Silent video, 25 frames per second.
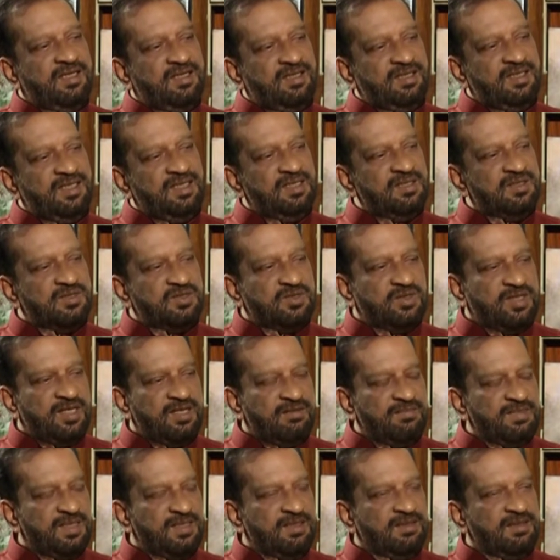he used to
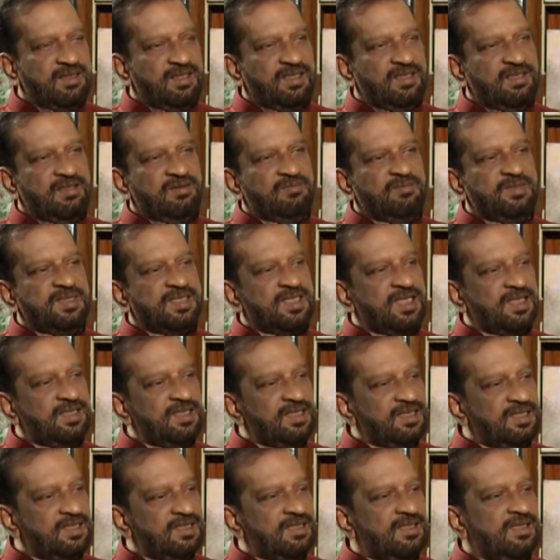come and visit